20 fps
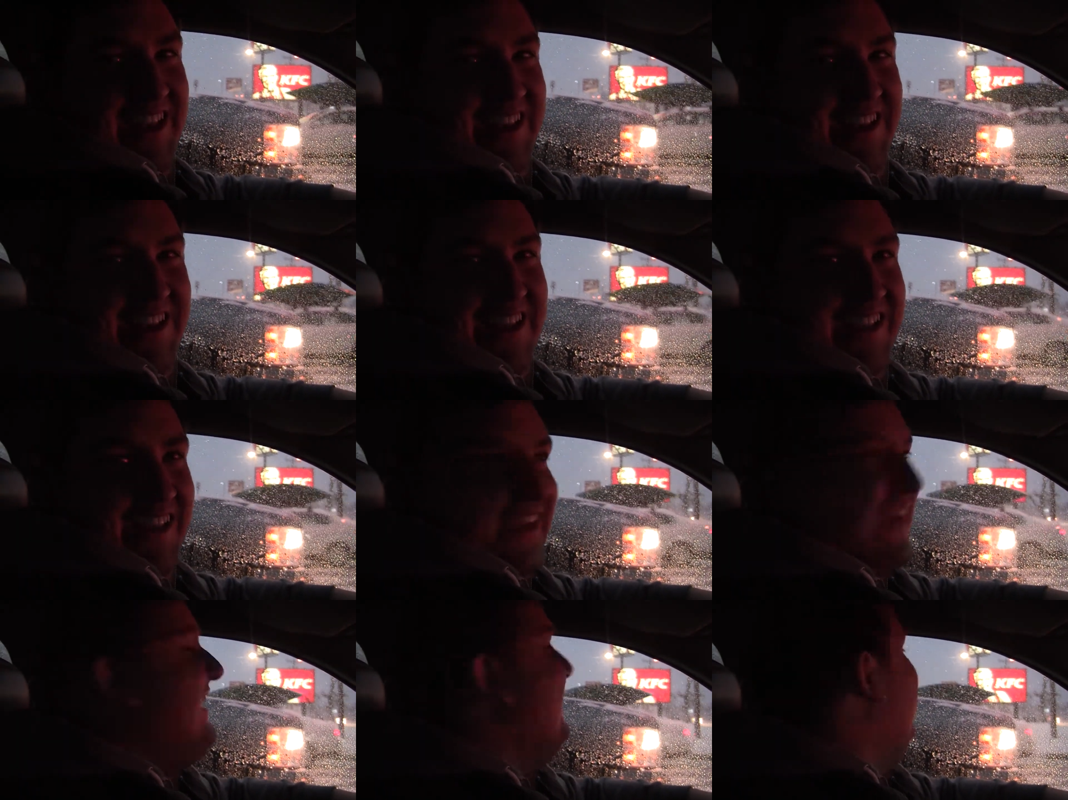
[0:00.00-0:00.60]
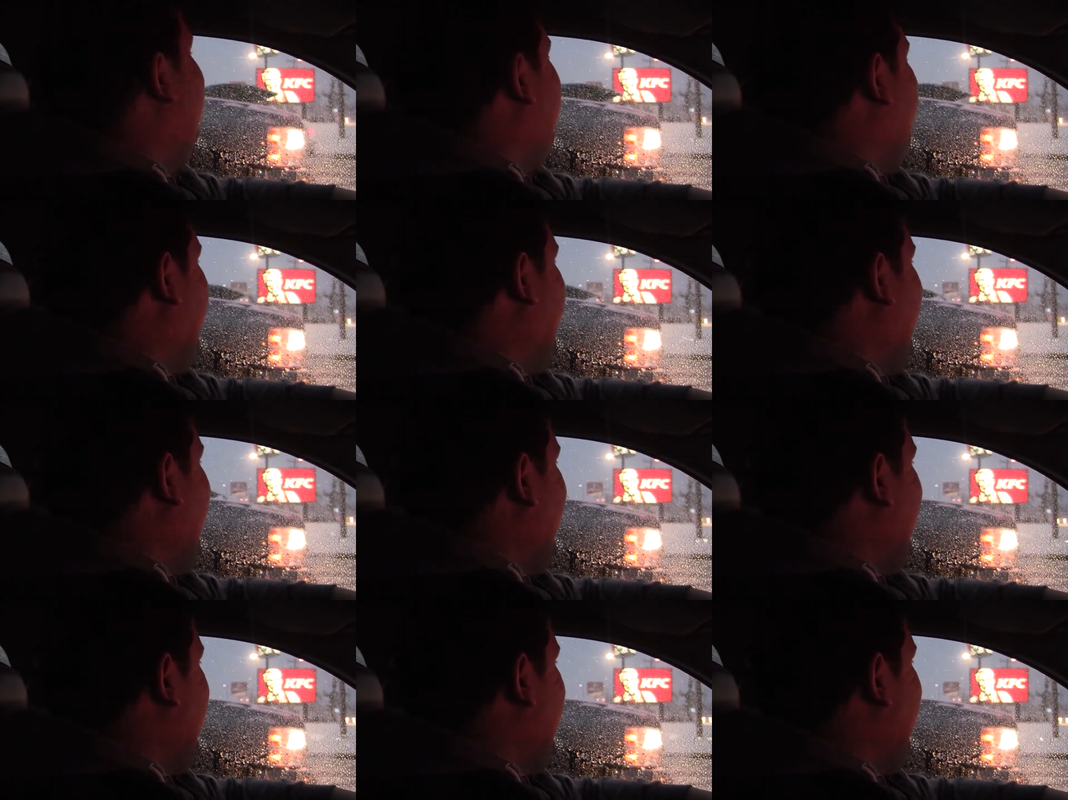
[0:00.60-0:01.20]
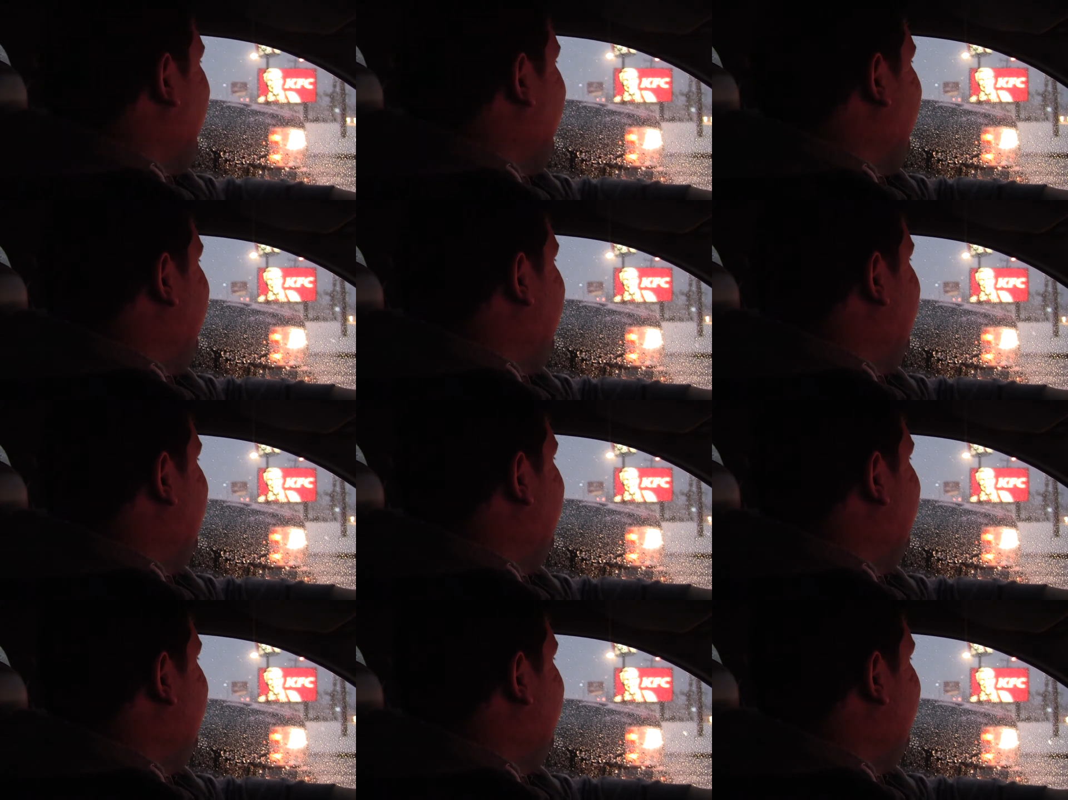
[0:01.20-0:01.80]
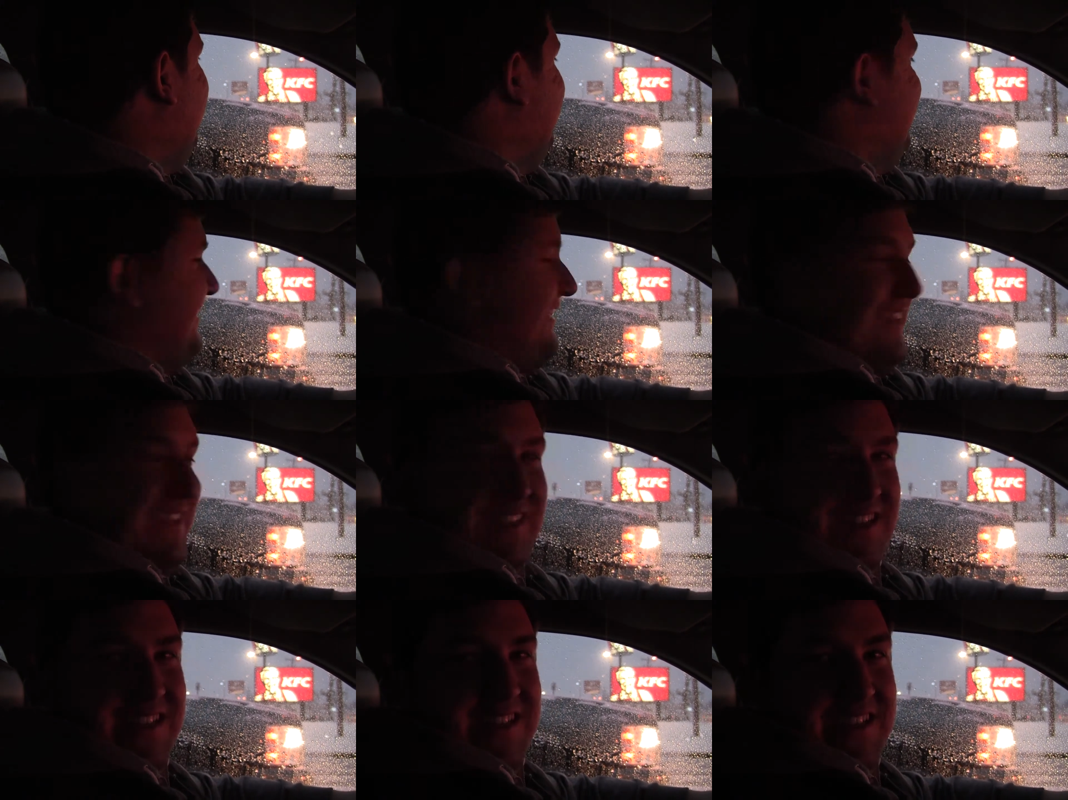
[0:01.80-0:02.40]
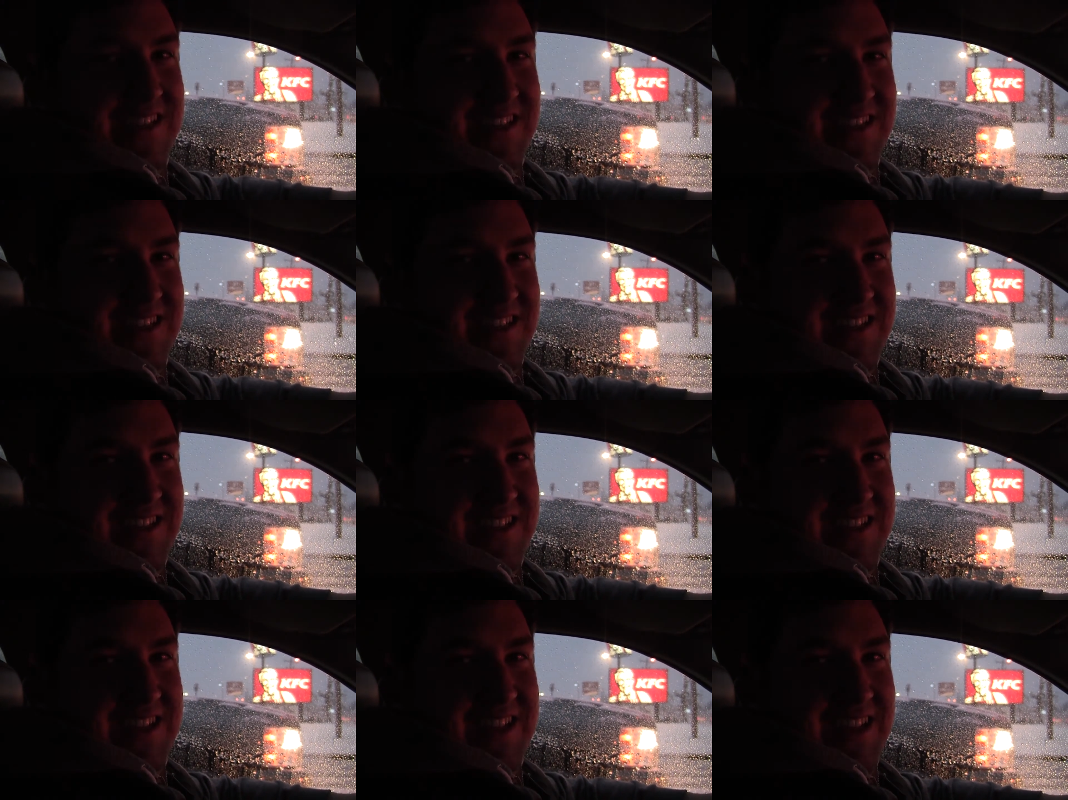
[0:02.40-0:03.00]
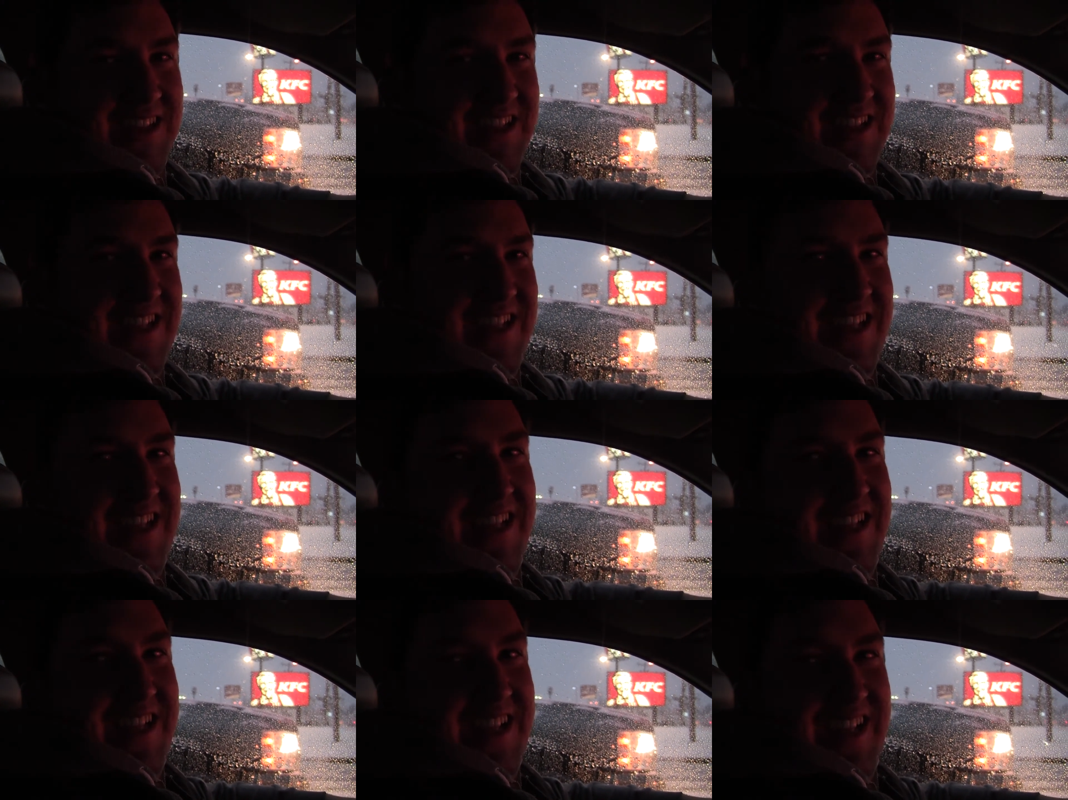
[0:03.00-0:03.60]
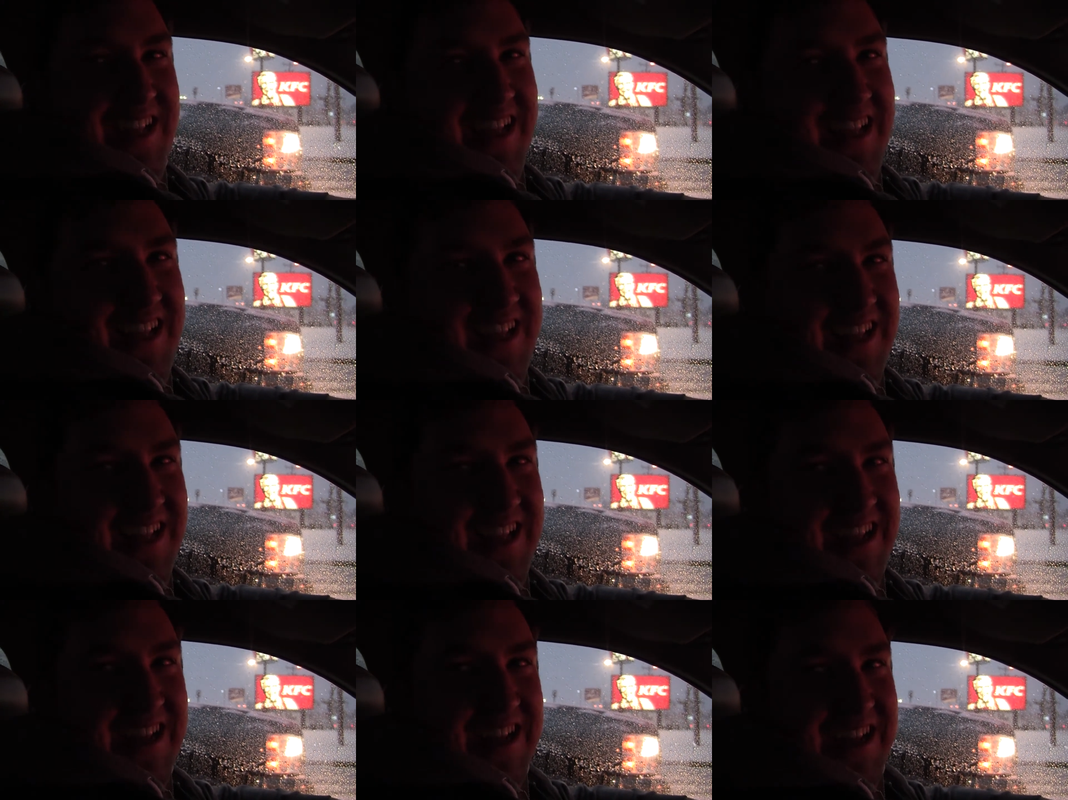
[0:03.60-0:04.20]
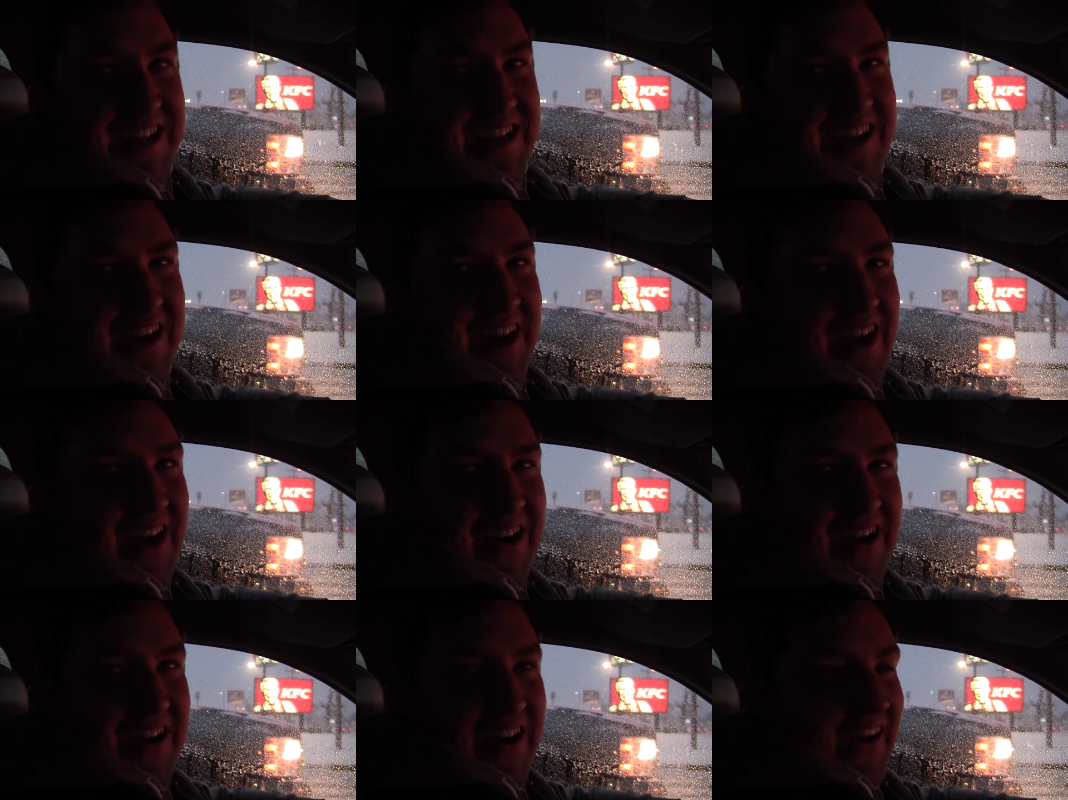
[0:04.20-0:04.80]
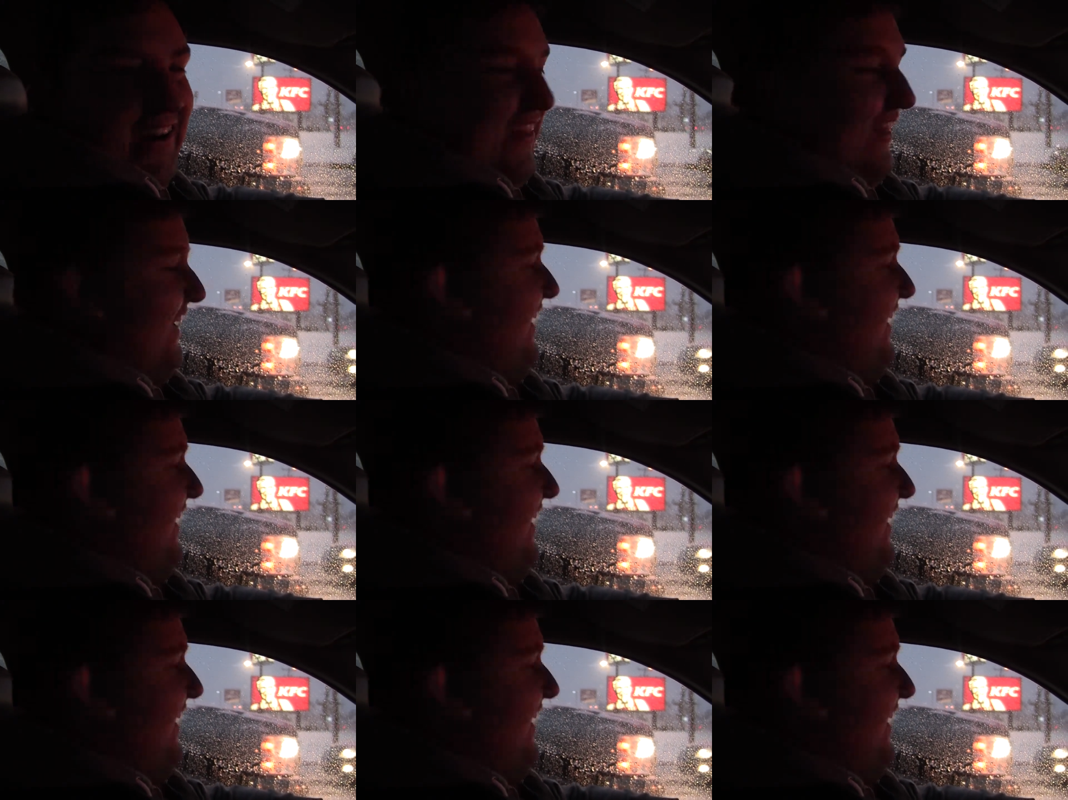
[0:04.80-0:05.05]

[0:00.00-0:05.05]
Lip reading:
(no speaker visible)